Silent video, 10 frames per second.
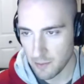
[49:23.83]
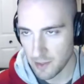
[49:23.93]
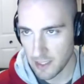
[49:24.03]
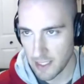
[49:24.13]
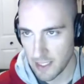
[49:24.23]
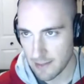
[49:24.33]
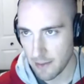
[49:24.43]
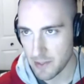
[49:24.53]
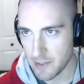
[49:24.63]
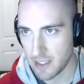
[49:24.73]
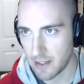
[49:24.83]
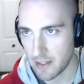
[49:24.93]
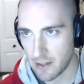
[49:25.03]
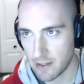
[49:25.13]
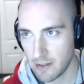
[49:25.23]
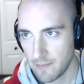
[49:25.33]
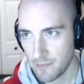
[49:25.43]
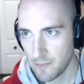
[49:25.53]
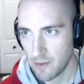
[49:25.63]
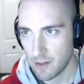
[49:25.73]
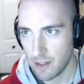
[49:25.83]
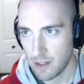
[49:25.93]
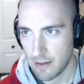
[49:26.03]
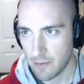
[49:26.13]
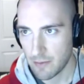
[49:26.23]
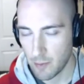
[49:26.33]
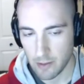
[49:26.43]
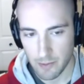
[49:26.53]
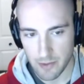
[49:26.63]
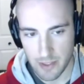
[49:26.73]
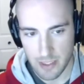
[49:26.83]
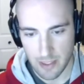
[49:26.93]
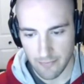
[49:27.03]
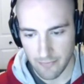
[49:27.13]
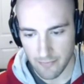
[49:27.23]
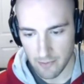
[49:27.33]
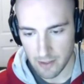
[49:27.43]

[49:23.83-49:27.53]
the last time I was there, the wearables stuff,